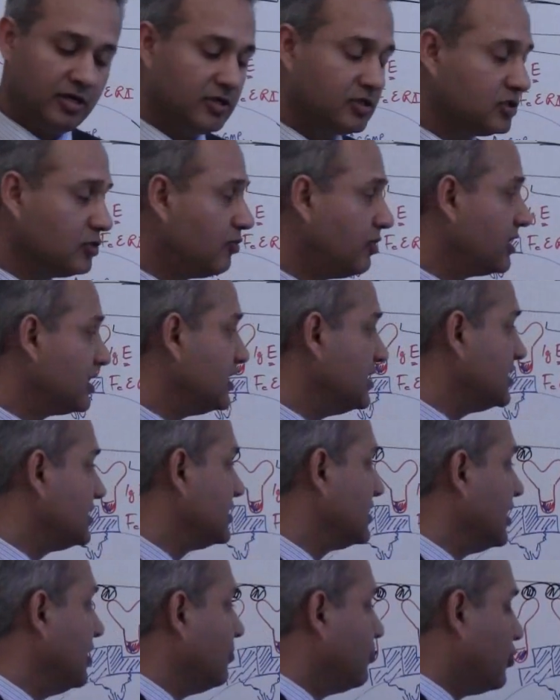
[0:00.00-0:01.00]
So what
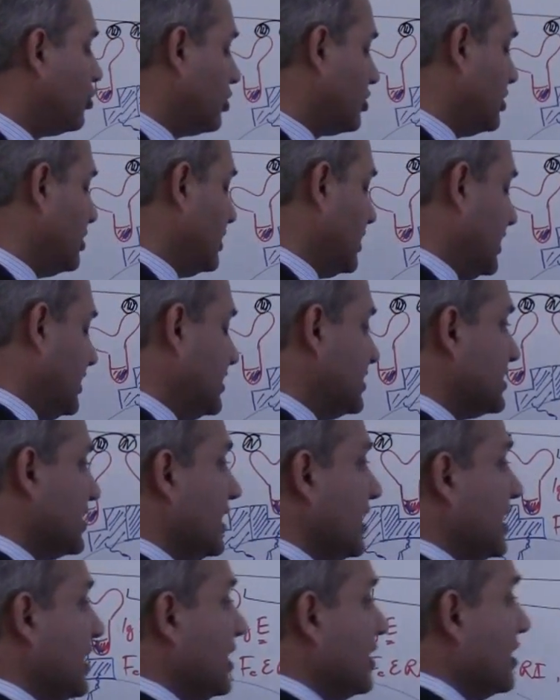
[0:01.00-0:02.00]
is important is
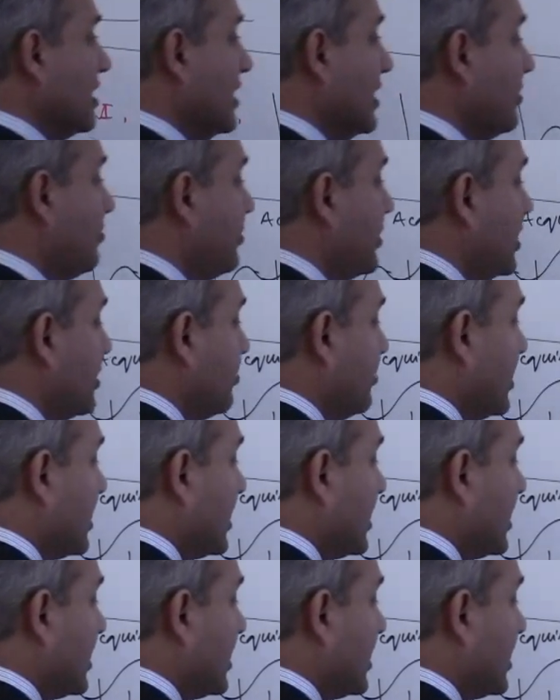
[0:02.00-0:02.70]
lipid